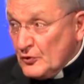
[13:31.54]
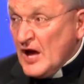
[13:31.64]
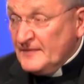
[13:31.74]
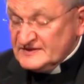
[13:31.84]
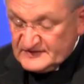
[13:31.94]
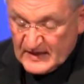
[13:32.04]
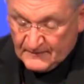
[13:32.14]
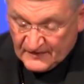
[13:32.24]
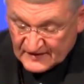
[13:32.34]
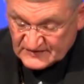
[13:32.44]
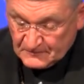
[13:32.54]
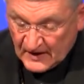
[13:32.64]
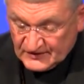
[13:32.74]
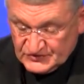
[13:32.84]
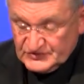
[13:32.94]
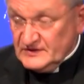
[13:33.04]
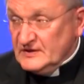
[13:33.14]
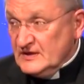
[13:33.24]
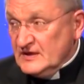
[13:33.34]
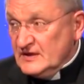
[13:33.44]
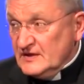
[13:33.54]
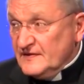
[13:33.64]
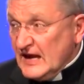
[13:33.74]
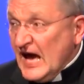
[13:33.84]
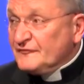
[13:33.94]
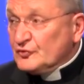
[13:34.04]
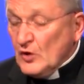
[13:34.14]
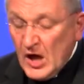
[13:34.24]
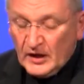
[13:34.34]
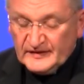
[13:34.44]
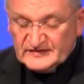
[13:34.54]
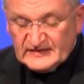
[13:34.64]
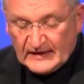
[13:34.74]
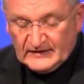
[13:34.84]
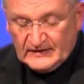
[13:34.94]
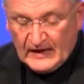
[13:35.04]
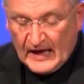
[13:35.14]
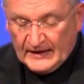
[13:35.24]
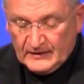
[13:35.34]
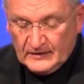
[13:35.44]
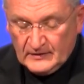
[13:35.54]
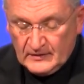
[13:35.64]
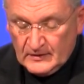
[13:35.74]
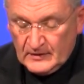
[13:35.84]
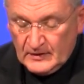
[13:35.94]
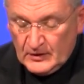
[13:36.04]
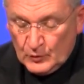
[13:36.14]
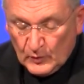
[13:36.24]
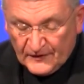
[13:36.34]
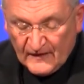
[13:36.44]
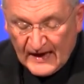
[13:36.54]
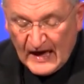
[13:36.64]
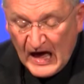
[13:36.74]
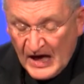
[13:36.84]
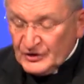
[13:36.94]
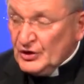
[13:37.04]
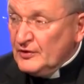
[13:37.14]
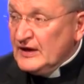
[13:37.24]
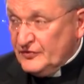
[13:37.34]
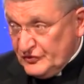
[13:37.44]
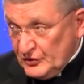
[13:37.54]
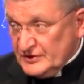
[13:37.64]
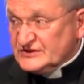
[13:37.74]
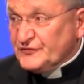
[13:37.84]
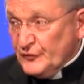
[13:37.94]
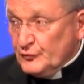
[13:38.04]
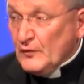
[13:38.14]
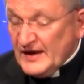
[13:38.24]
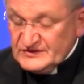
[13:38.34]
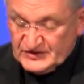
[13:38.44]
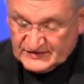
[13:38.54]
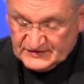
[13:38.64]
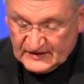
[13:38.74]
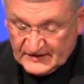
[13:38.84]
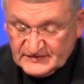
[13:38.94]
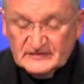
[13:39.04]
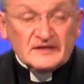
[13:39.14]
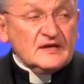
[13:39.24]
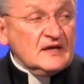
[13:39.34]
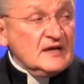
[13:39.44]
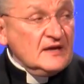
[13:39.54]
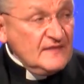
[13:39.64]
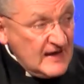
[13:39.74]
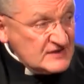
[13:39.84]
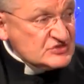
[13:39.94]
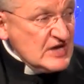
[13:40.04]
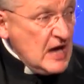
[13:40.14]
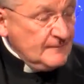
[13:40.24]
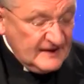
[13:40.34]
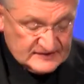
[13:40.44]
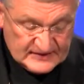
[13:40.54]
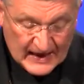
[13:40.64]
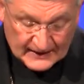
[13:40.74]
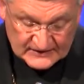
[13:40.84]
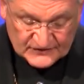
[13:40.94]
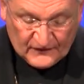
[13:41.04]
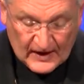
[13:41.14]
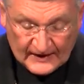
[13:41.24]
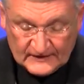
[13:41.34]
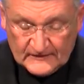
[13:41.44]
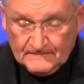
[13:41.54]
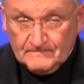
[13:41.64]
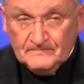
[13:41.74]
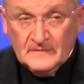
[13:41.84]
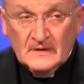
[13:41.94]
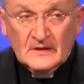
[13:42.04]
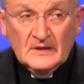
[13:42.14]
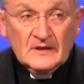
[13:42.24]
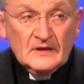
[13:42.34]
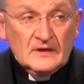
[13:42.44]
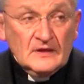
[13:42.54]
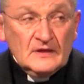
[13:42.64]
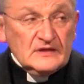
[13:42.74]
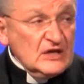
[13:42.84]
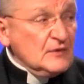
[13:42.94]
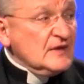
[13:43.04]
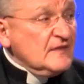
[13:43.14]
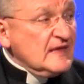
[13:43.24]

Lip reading: promise them this much, that after all is said and done, when they hunger and thirst for righteousness, they shall be satisfied. Nearing